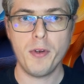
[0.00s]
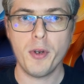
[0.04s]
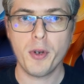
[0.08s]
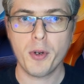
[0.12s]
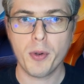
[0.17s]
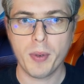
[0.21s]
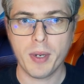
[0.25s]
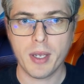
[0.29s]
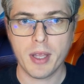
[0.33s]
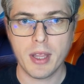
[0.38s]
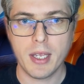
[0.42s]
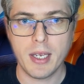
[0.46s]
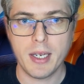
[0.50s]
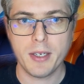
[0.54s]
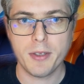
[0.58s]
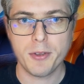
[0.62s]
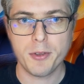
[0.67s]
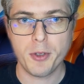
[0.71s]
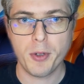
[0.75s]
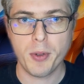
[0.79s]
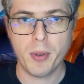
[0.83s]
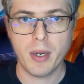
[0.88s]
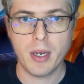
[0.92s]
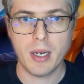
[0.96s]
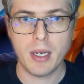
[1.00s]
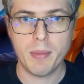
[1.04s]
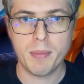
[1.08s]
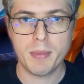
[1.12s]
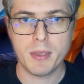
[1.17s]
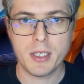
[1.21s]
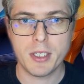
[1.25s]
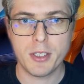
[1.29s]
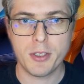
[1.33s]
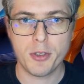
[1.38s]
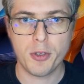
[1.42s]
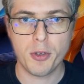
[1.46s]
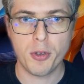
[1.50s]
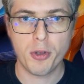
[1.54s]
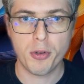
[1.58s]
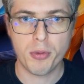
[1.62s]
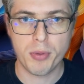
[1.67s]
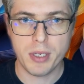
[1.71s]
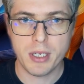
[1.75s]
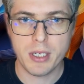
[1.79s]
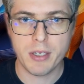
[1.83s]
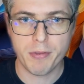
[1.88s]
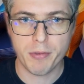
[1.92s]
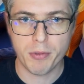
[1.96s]
quick things. You are limited to
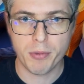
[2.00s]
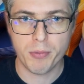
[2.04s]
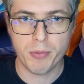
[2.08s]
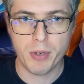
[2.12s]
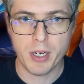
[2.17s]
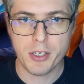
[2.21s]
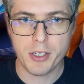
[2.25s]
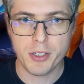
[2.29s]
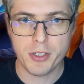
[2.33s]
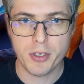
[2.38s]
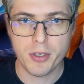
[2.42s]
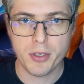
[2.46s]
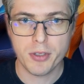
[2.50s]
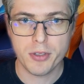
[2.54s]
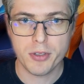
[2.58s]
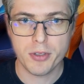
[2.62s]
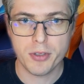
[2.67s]
3 different ratios,